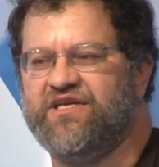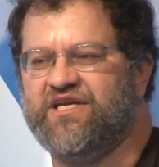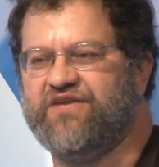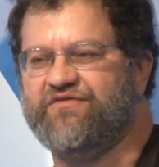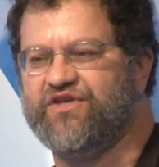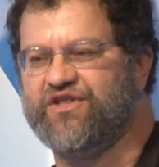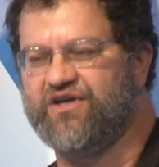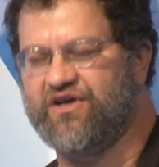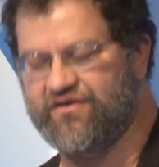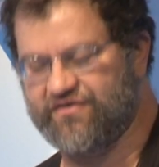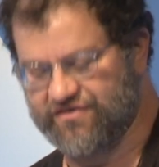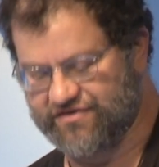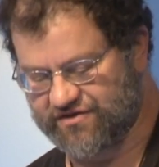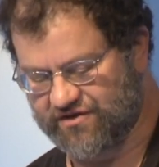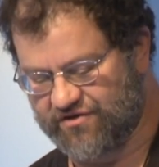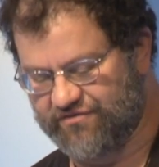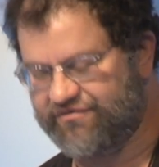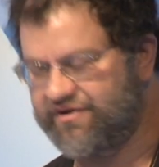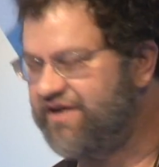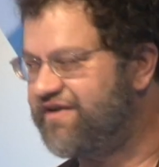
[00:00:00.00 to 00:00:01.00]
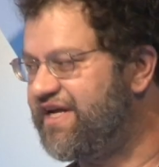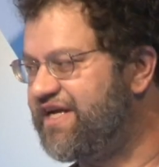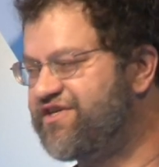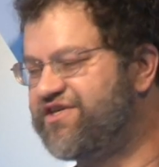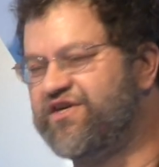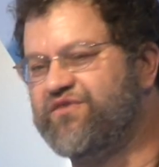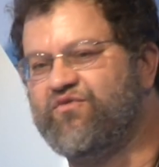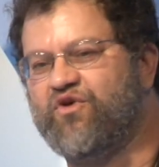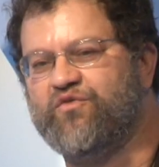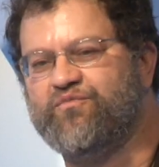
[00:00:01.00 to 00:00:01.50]
even though the Sloan
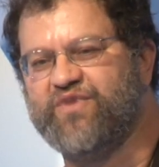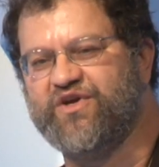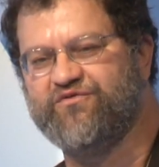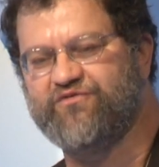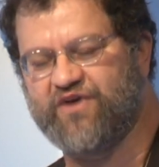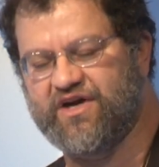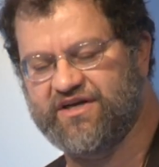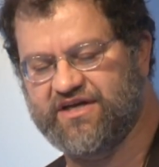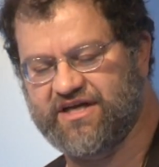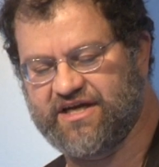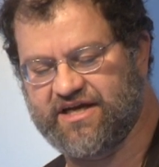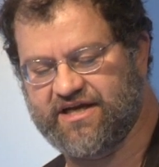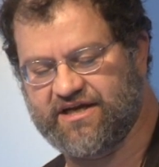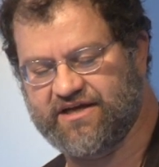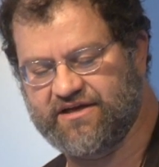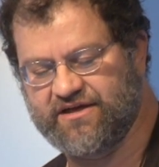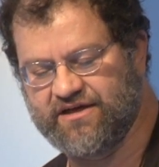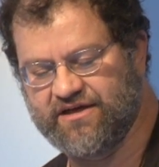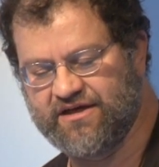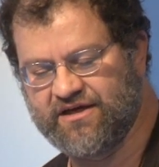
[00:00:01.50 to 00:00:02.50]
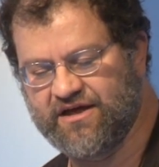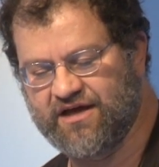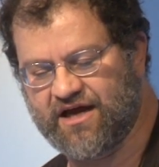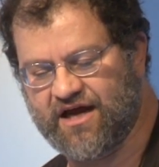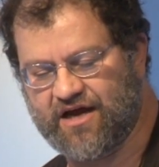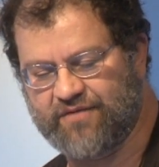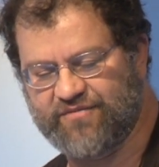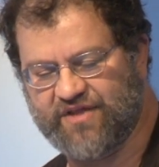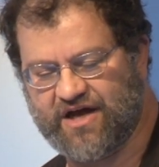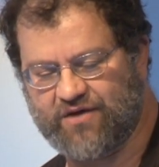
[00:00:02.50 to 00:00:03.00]
Foundation won't be funding
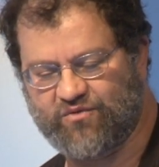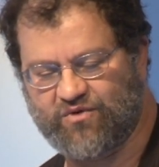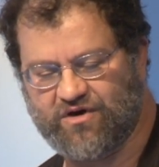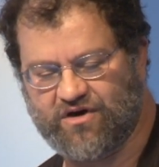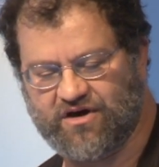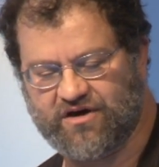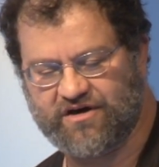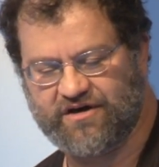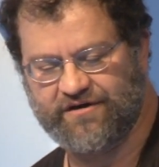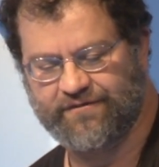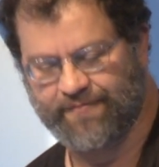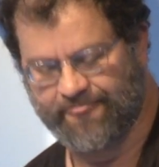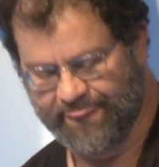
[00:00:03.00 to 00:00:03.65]
that work.